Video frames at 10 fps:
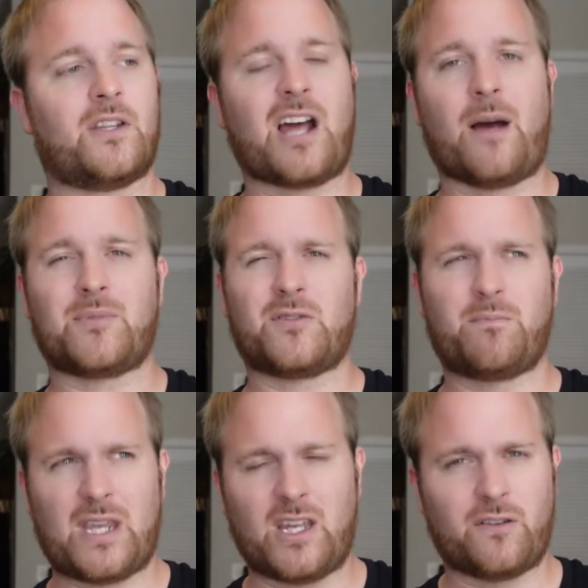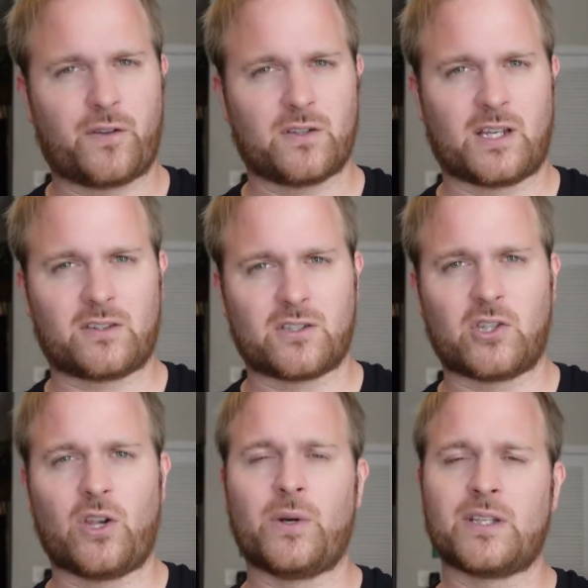The top speed feels like the
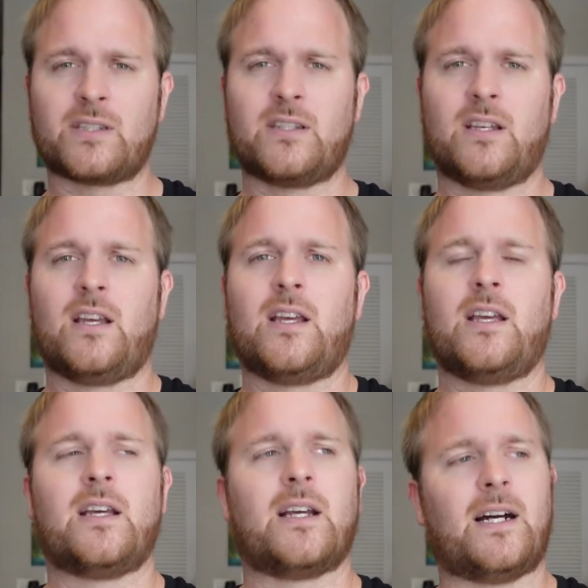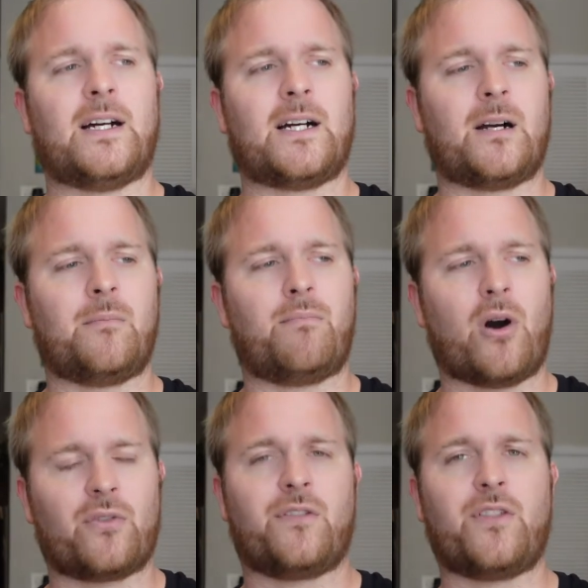slowest.
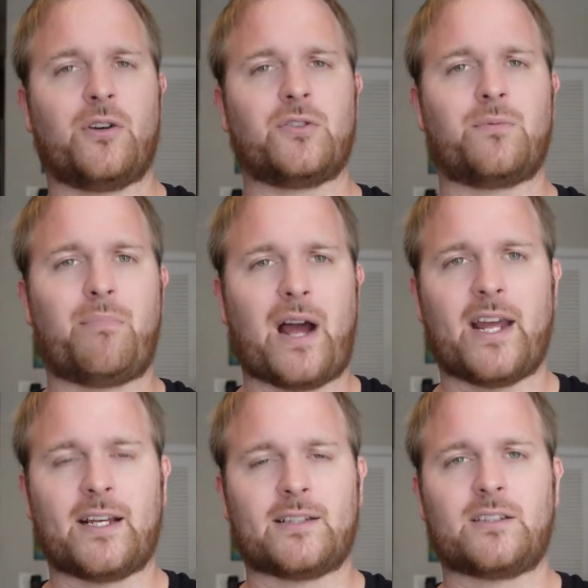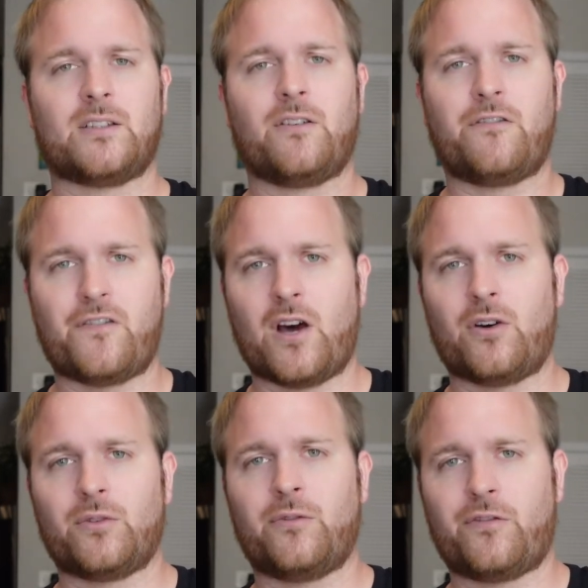Both of those bikes
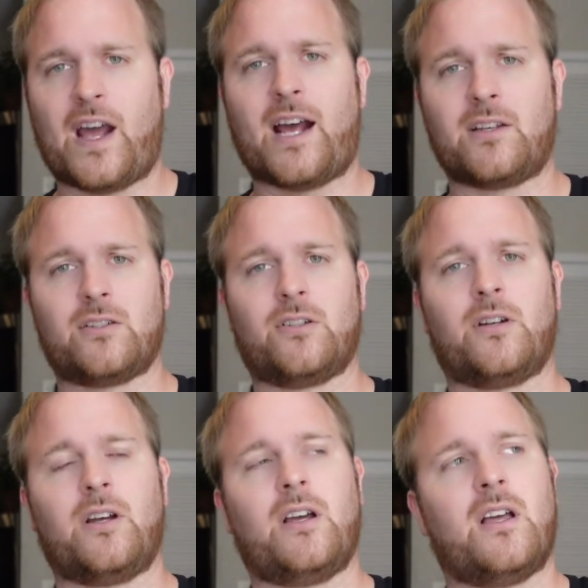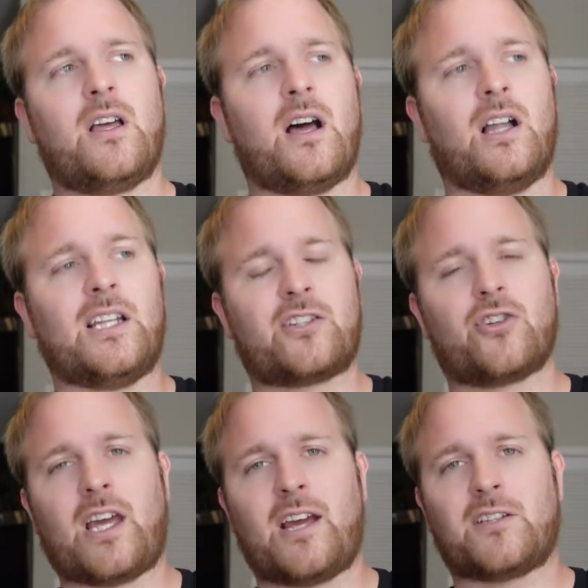felt faster.
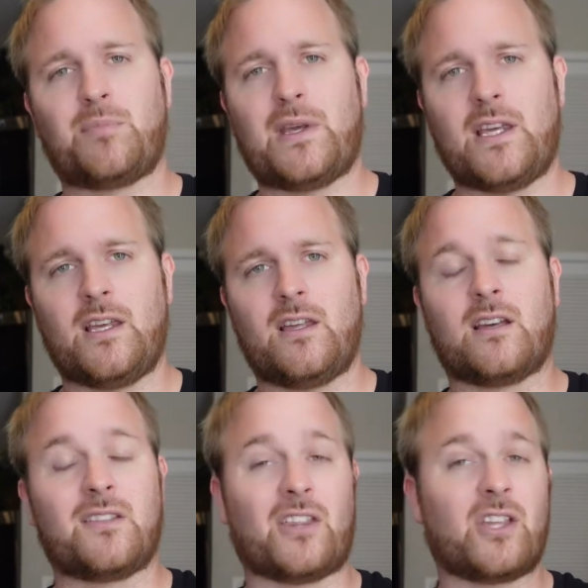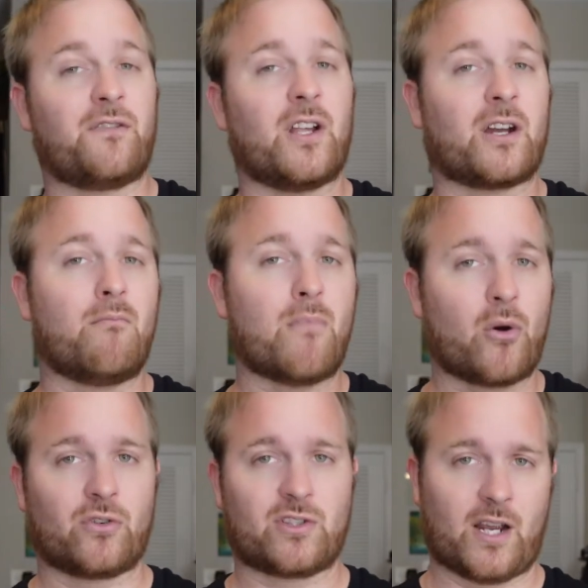Electric XP, that thing felt like a
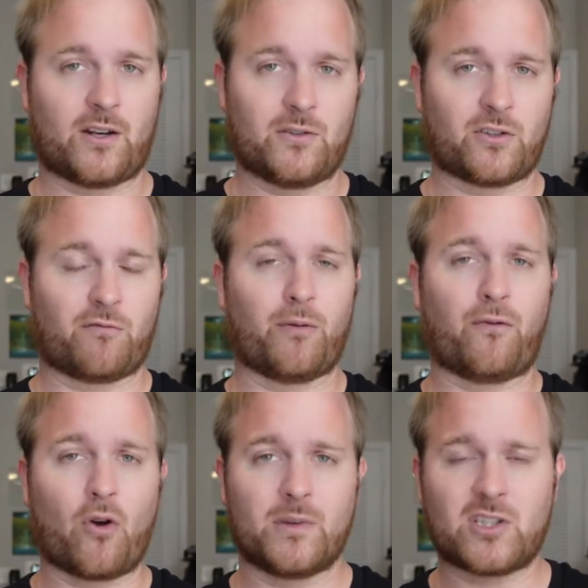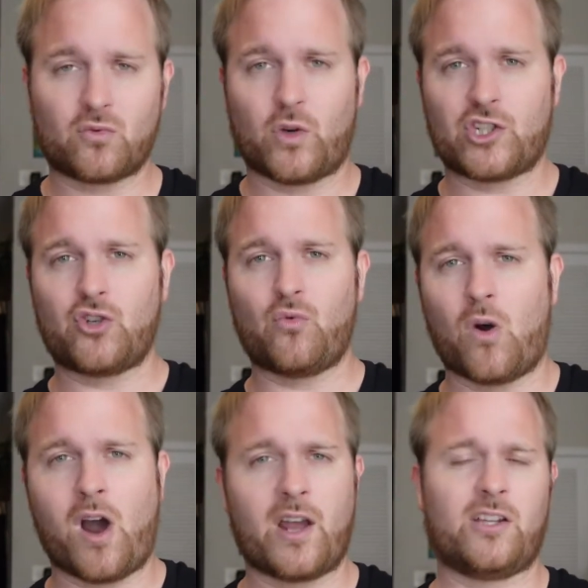motorcycle. So if performance is what you
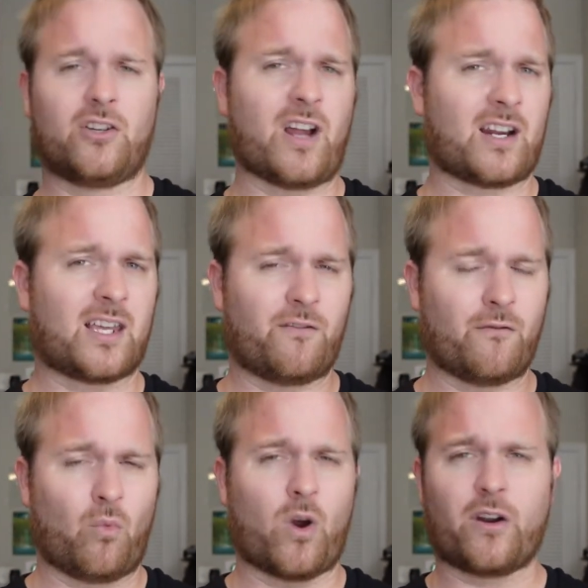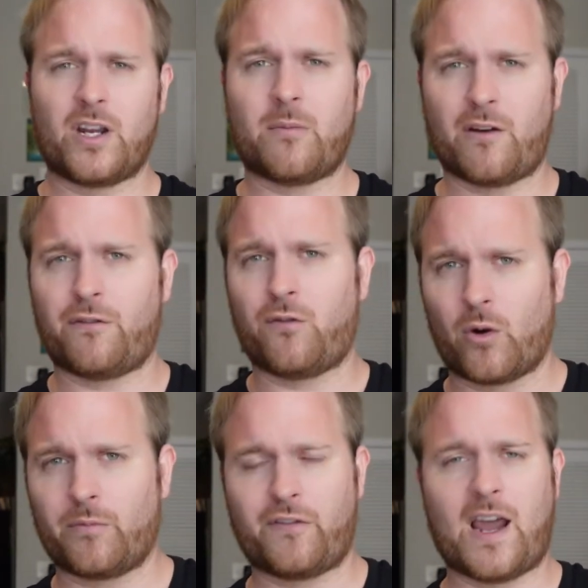want and you're not worried about
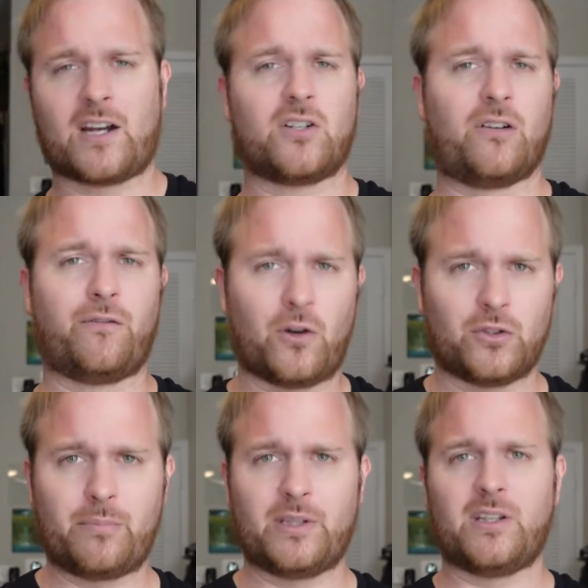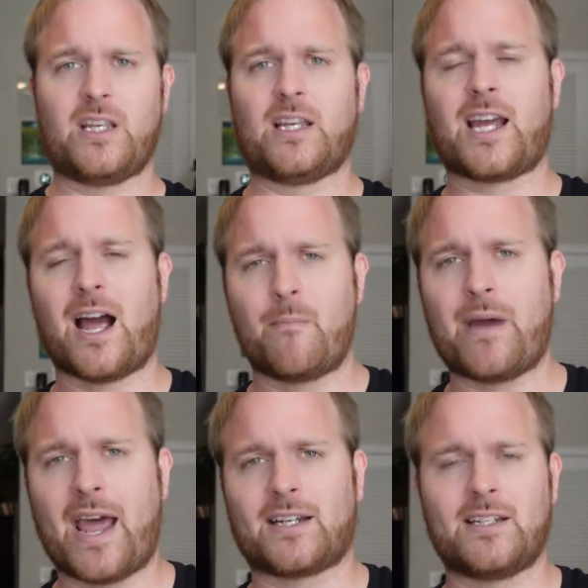form factor and foldability and
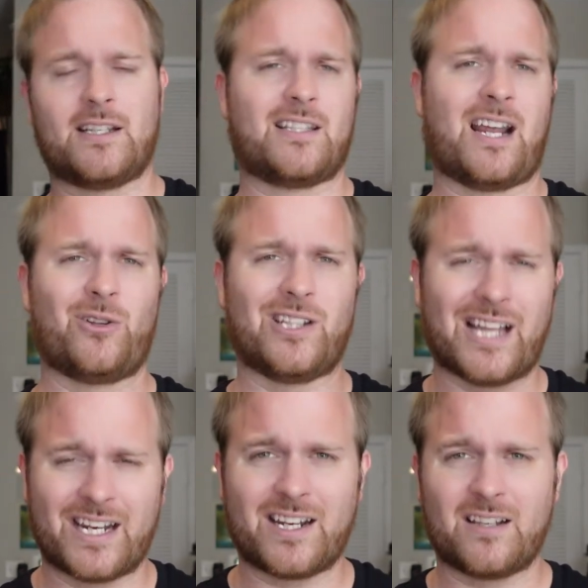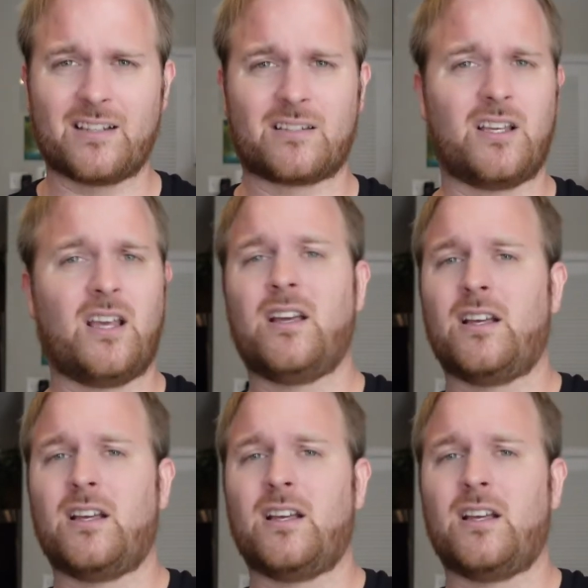compactness and how light it is,